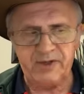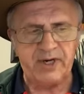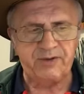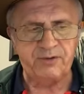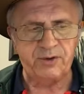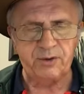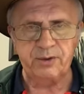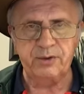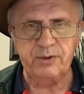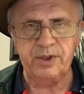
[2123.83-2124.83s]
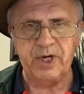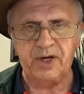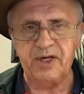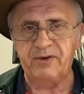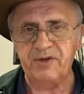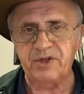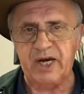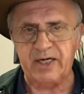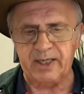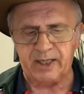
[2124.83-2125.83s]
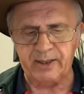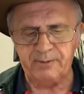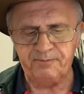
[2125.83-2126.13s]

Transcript: you'd have to, you know, you'd have to check that.